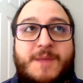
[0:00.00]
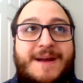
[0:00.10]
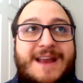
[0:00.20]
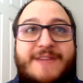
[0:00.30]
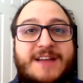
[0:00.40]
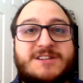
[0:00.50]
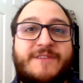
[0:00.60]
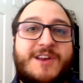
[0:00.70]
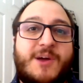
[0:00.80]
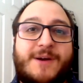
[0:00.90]
my
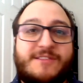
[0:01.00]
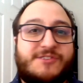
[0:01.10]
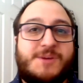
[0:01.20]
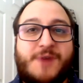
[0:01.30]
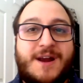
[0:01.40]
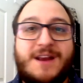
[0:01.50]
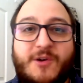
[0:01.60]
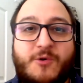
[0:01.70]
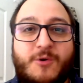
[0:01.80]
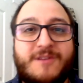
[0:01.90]
navigation video, I just jump right into
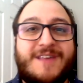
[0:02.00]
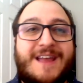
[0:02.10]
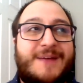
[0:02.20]
the course.